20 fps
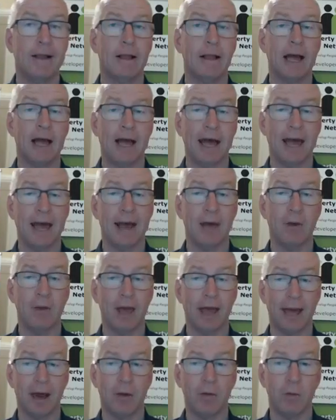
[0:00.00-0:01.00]
how
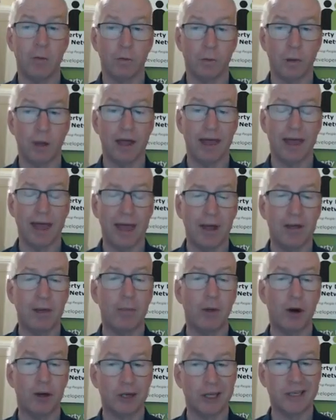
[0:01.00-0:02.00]
the
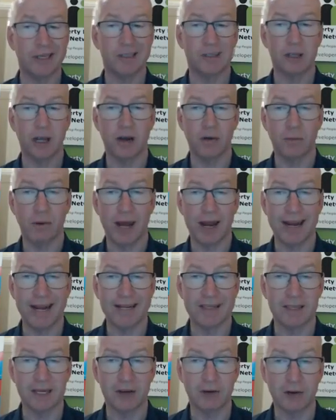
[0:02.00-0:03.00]
project is going to run,
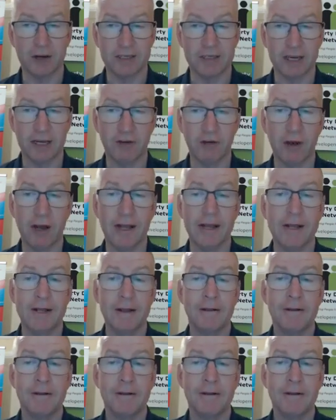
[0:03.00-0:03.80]
etc., etc.,